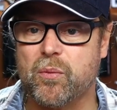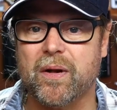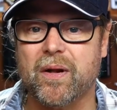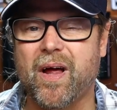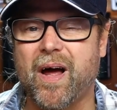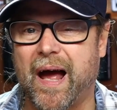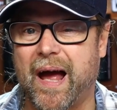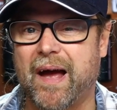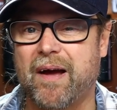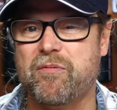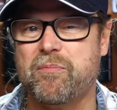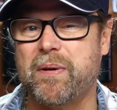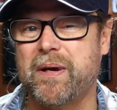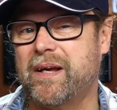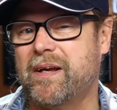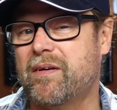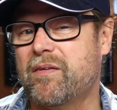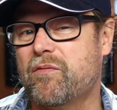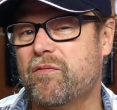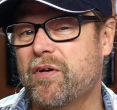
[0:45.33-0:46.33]
Well, I have
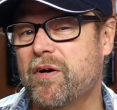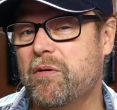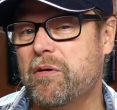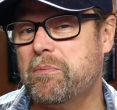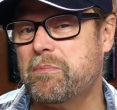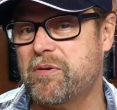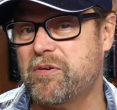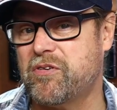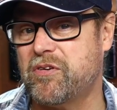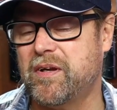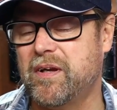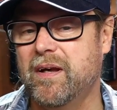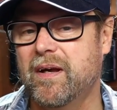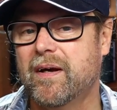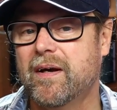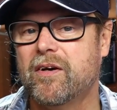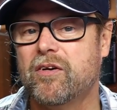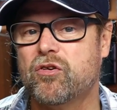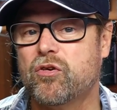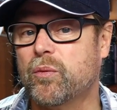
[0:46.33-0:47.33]
been very busy
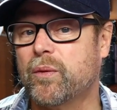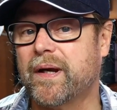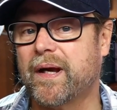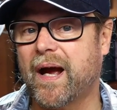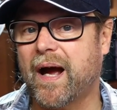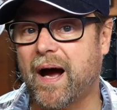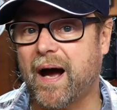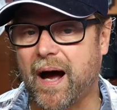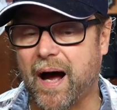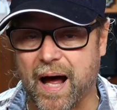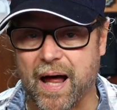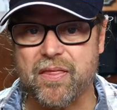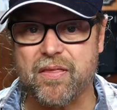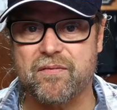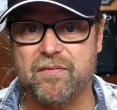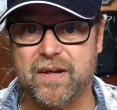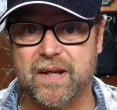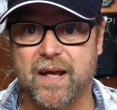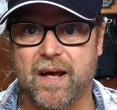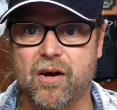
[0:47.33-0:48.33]
doing
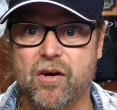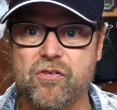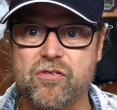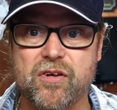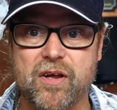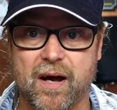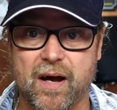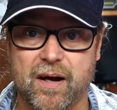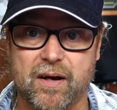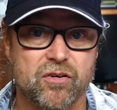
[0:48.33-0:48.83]
other videos.